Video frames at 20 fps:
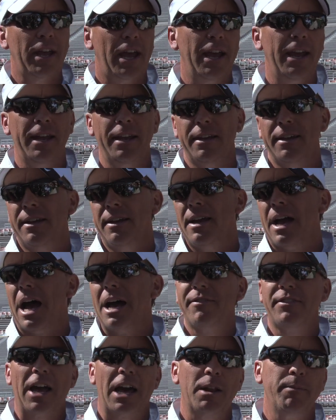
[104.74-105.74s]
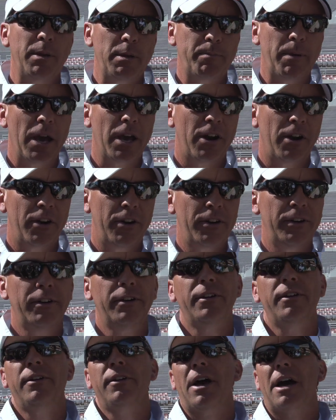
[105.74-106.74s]
hey, I've got to be better.
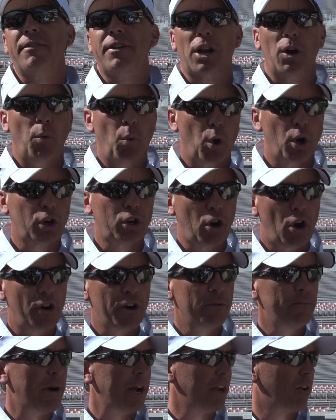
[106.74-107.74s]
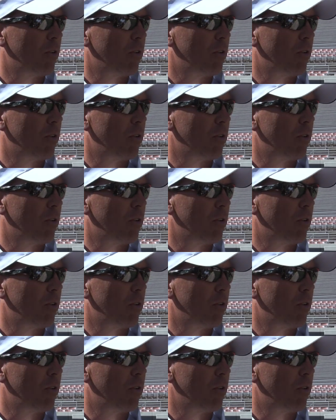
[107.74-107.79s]
I've got to work hard at my